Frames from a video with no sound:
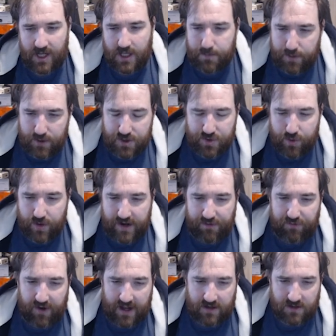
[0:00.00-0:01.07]
The boots are really
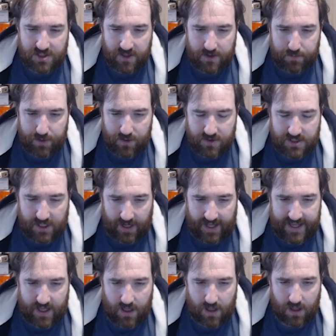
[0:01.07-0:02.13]
fun. So the boots are
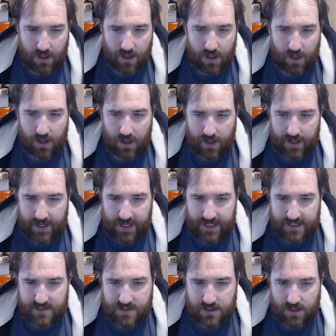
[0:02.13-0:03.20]
like,
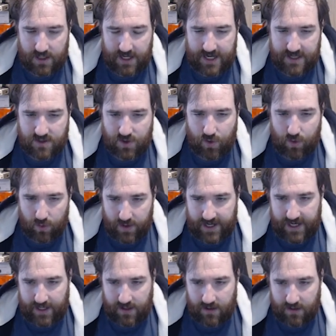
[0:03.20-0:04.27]
it's
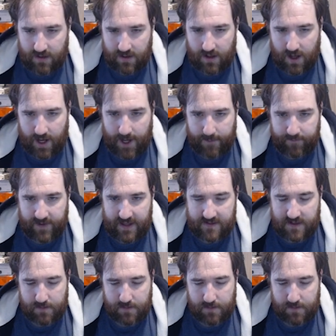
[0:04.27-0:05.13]
green, it's